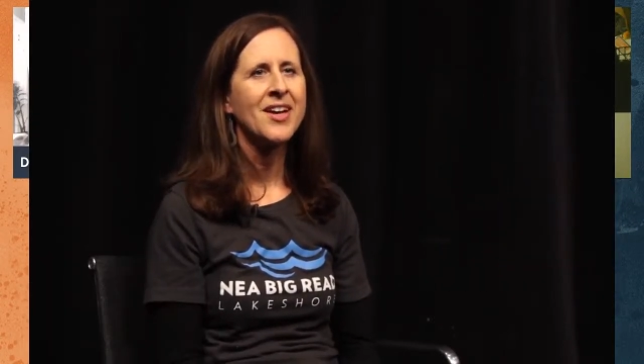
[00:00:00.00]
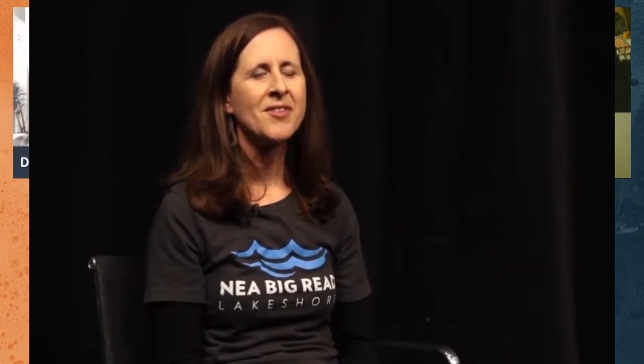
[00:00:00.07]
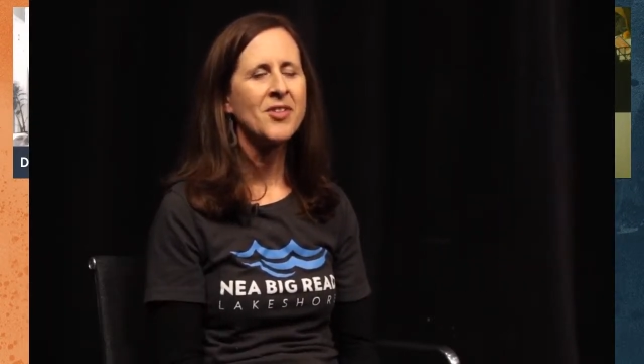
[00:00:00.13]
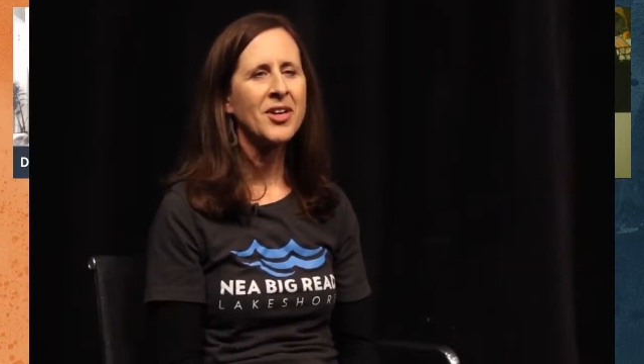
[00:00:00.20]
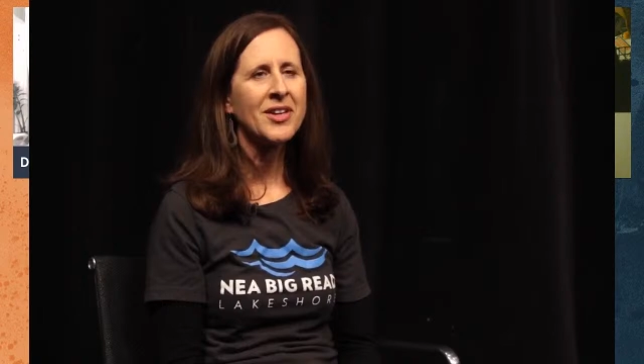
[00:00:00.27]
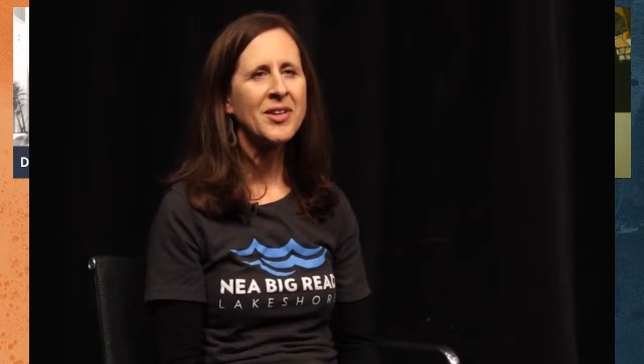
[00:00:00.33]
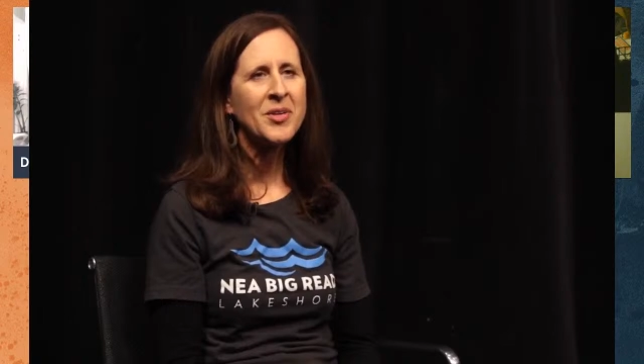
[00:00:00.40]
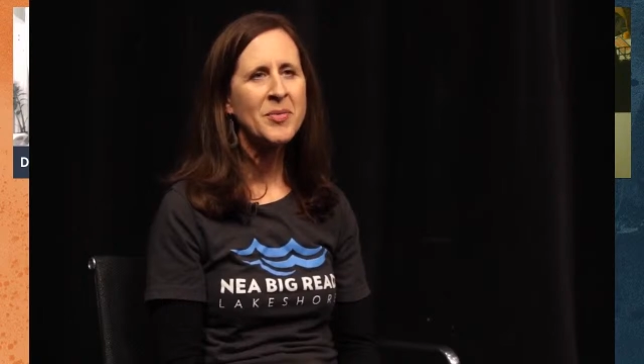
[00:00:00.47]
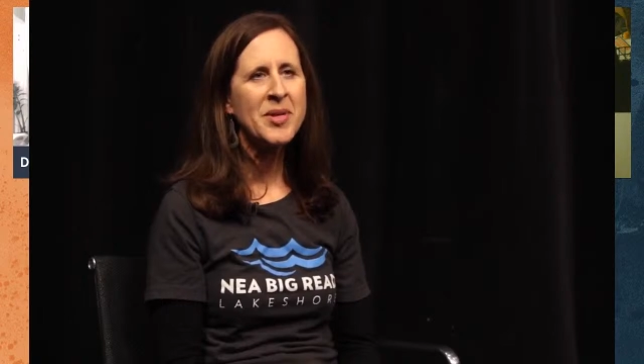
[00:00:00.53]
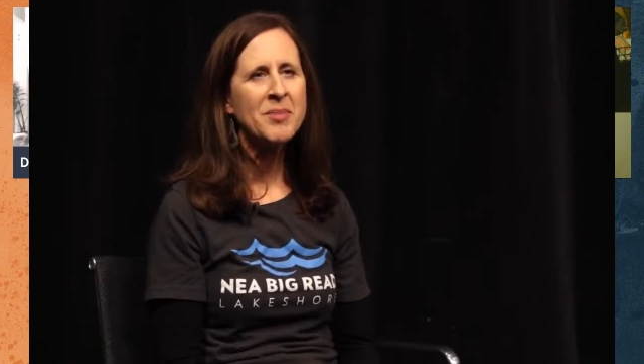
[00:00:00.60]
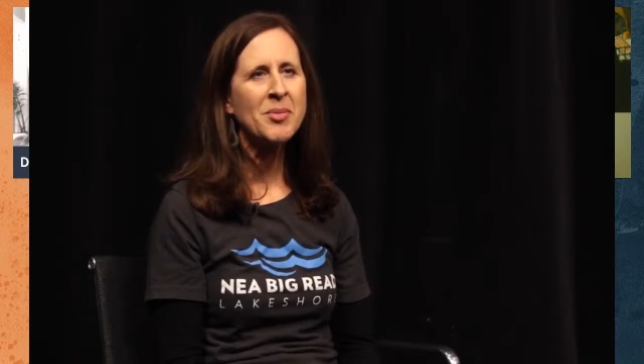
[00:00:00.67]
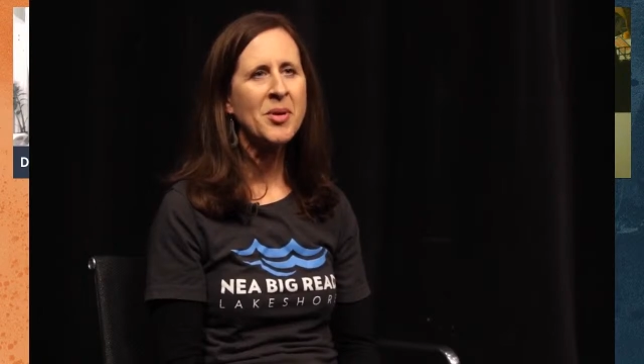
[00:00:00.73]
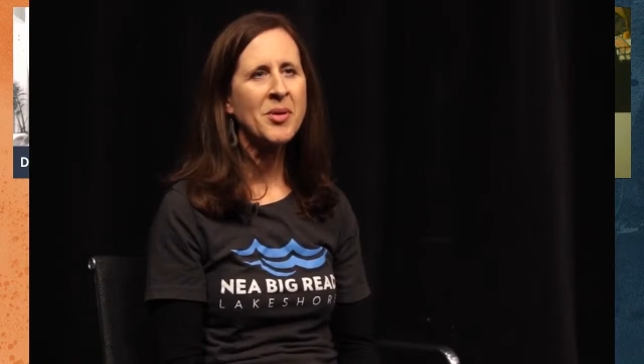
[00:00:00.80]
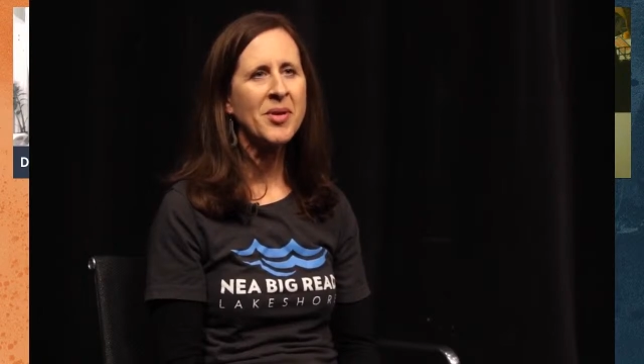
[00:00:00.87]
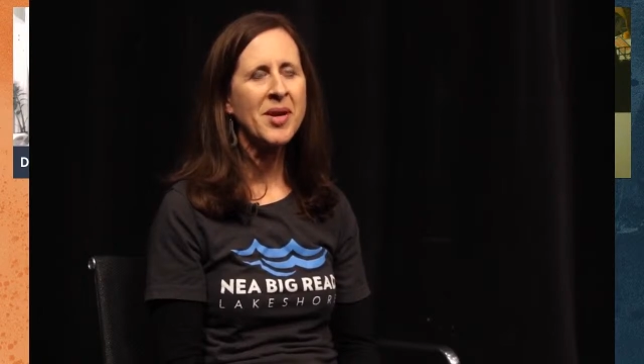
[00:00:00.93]
For our Little
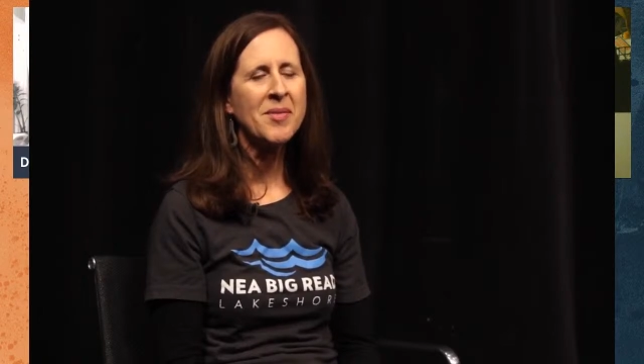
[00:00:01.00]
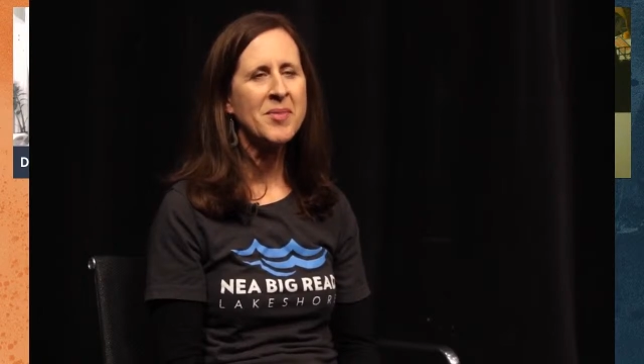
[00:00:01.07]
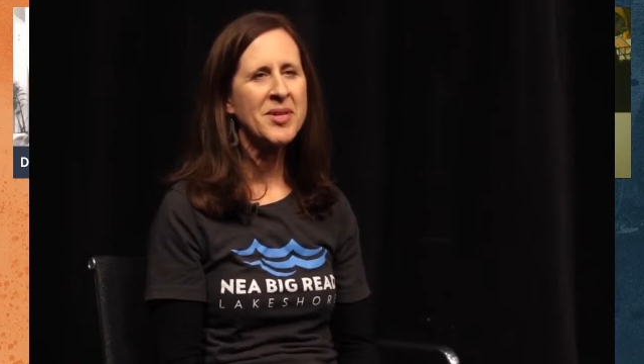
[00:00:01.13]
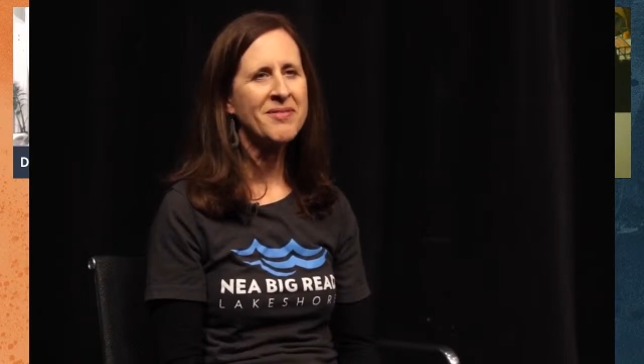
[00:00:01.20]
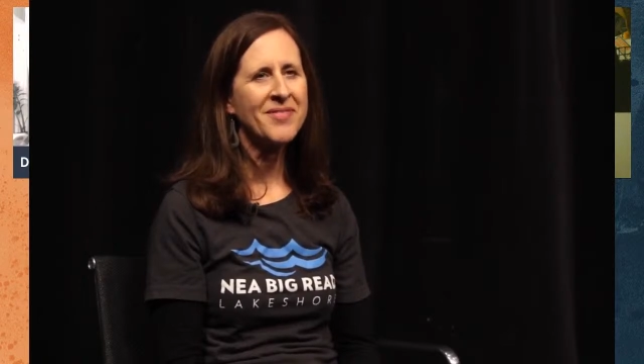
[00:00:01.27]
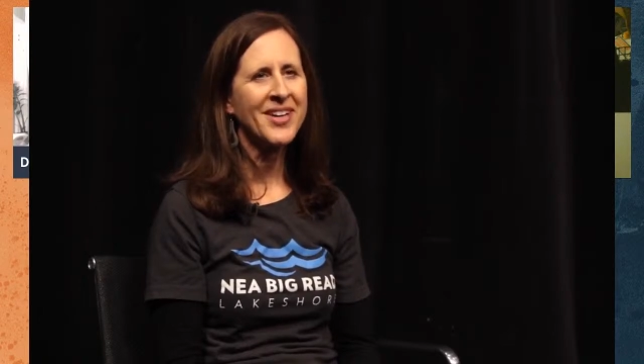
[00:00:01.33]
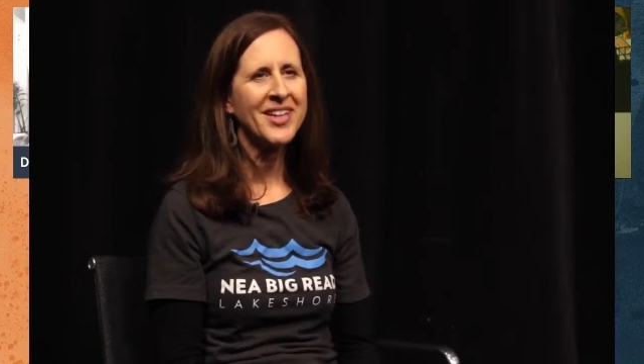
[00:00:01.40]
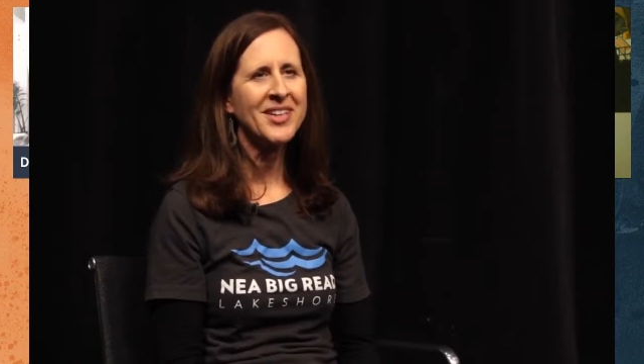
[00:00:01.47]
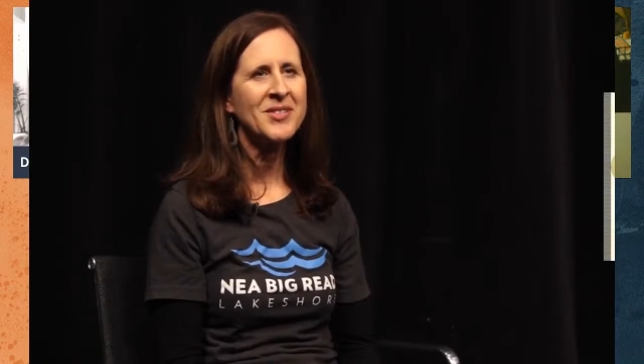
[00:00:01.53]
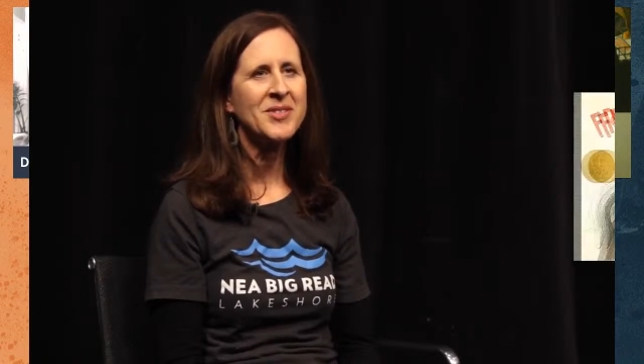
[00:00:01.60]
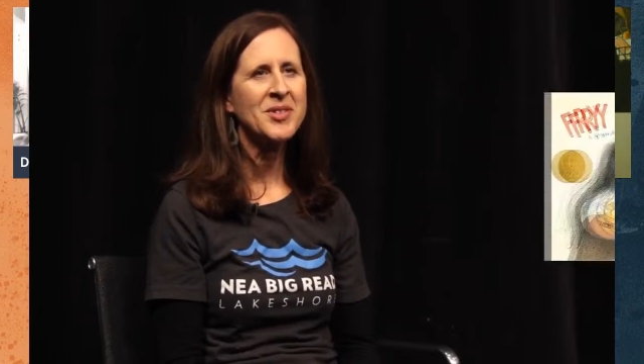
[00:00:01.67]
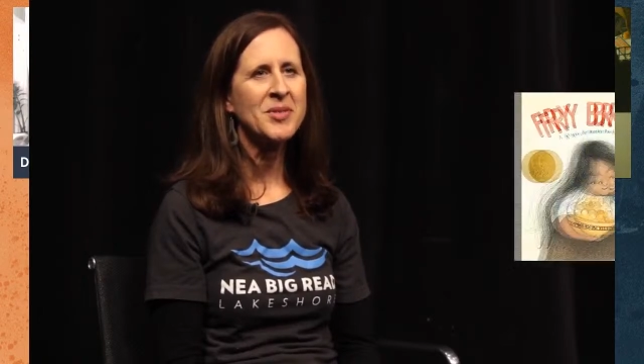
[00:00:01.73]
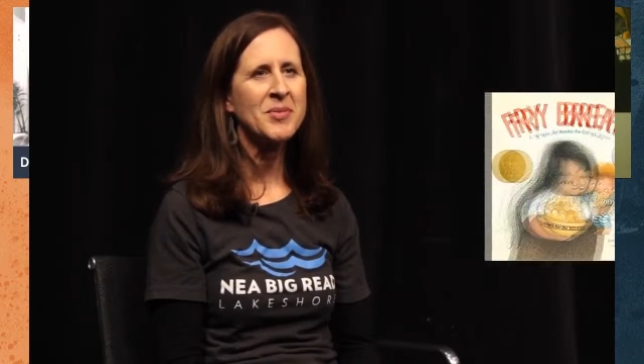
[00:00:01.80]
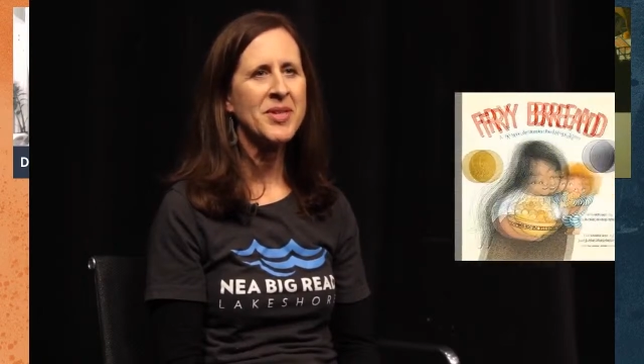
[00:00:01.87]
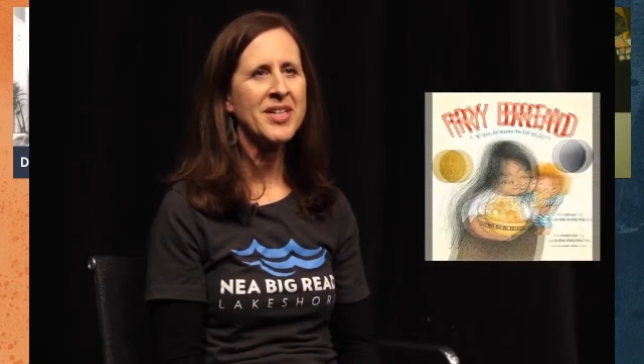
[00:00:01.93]
Read program, we invite you
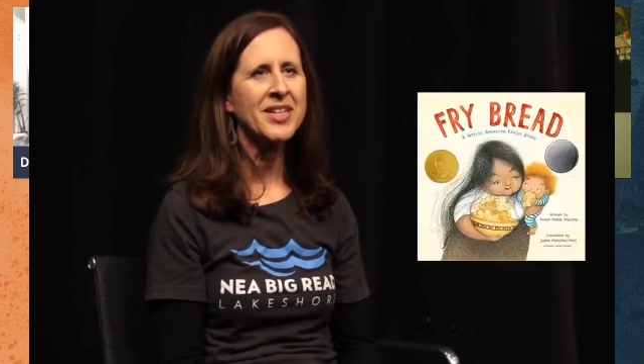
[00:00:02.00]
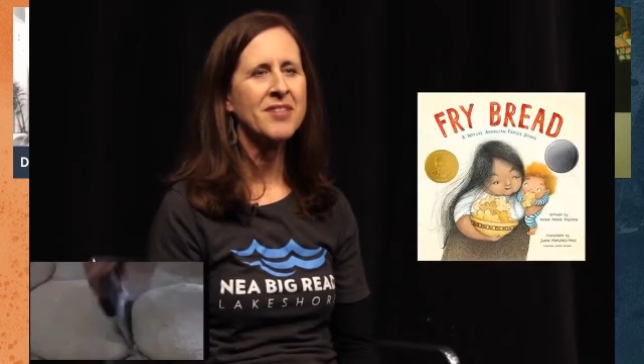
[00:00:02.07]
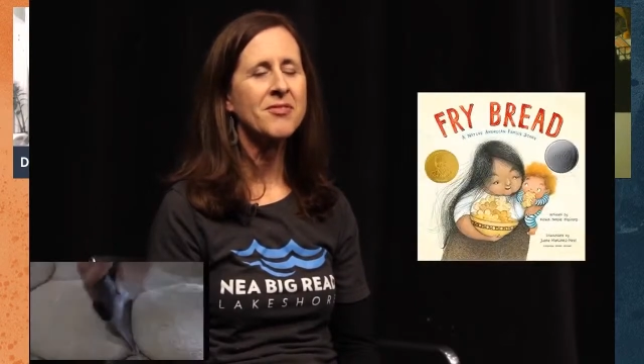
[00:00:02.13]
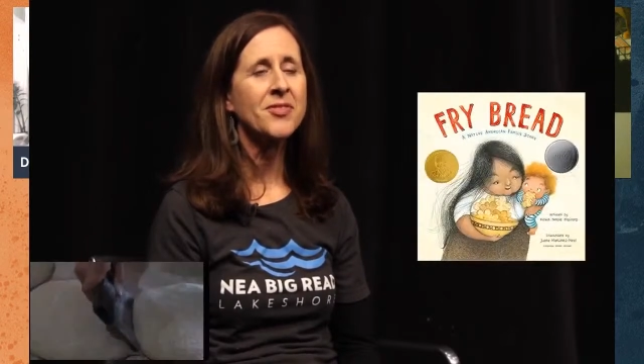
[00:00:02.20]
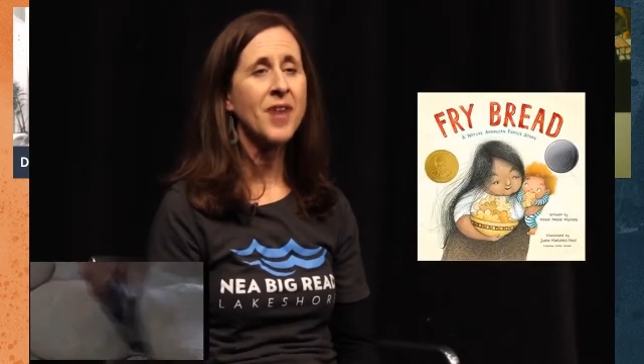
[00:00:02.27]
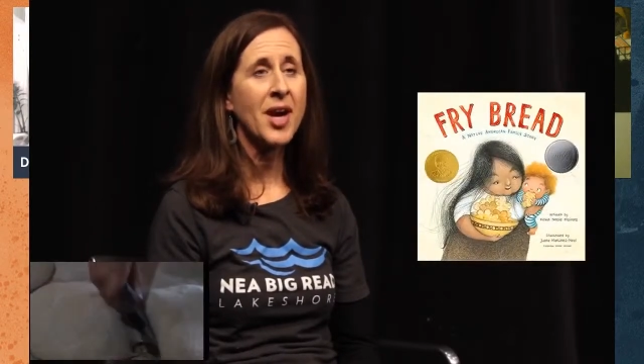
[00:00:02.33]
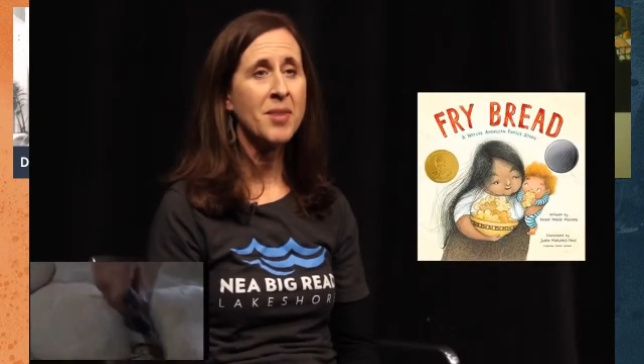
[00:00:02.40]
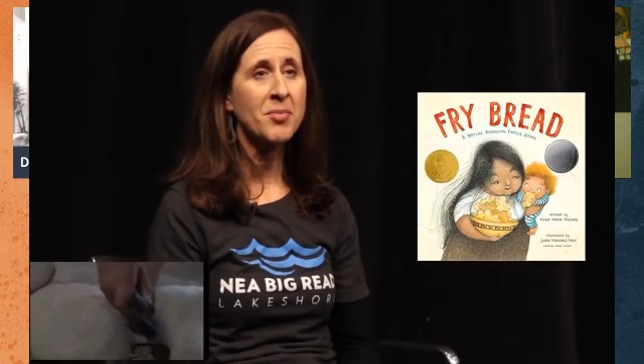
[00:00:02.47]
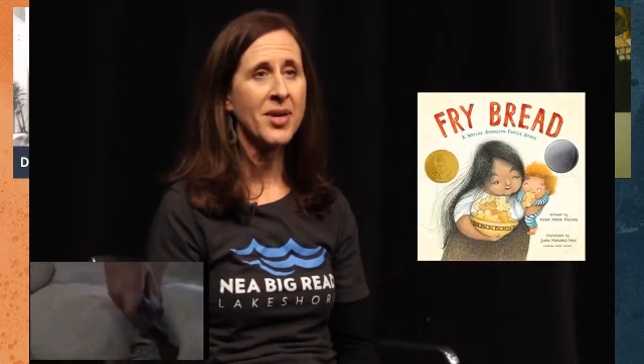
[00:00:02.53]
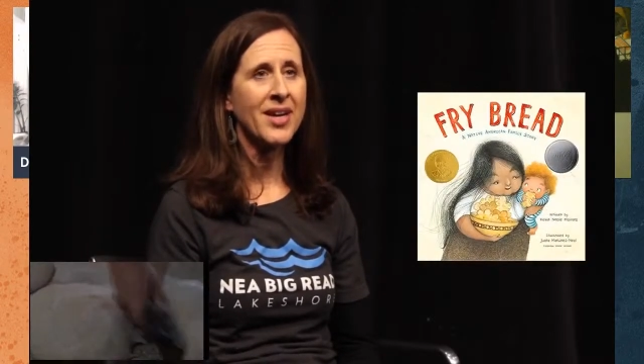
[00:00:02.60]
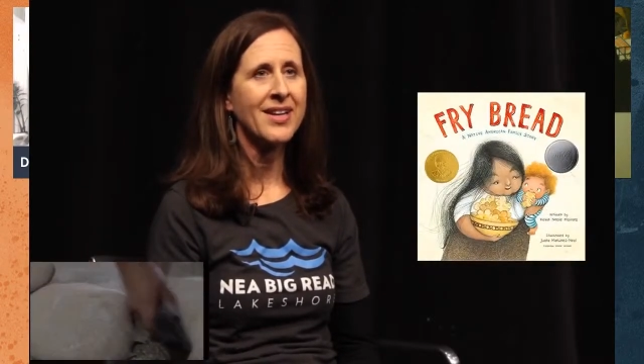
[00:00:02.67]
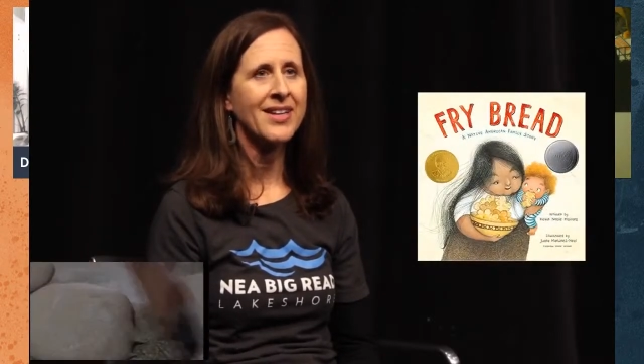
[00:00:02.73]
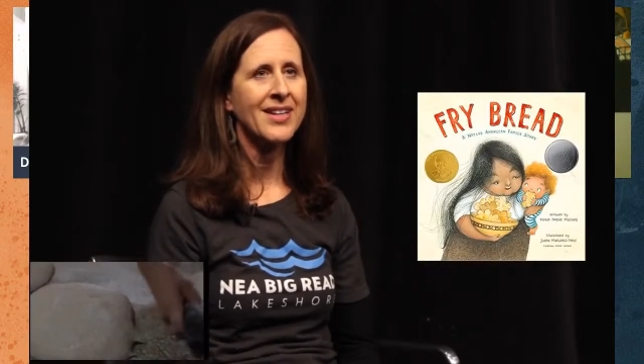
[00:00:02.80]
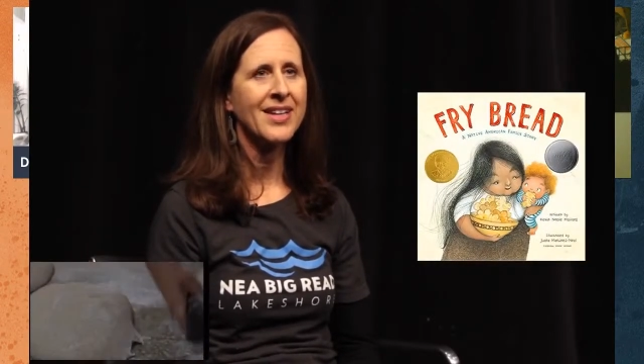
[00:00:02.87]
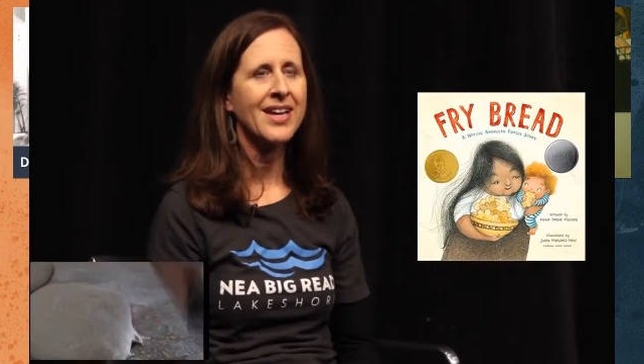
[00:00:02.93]
to read Fry
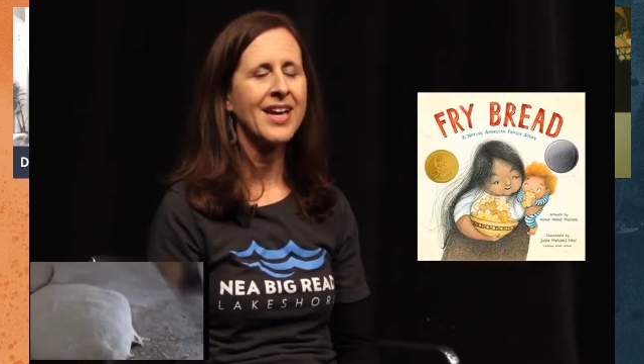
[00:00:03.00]
Bread,